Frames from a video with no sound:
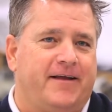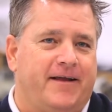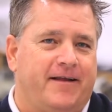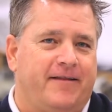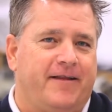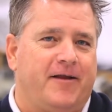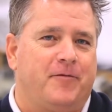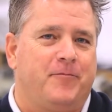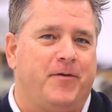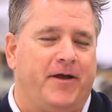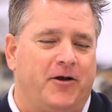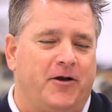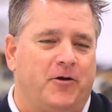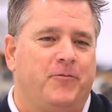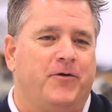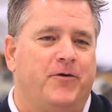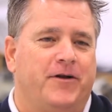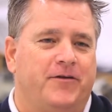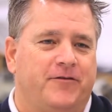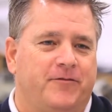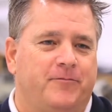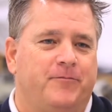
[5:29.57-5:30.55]
and that Peter
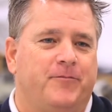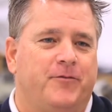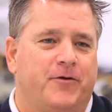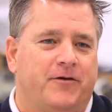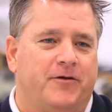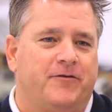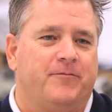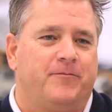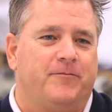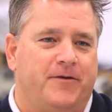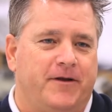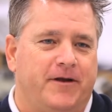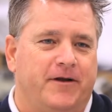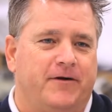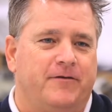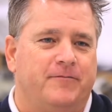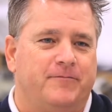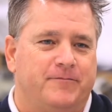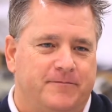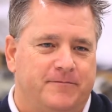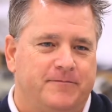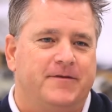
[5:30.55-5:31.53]
put
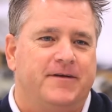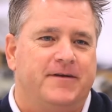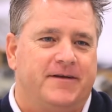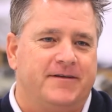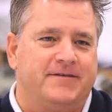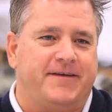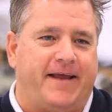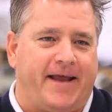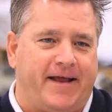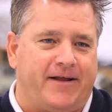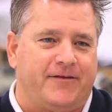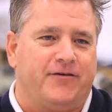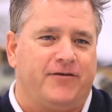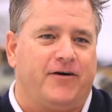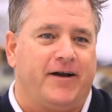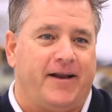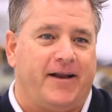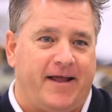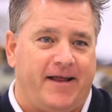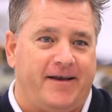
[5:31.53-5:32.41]
his hands on it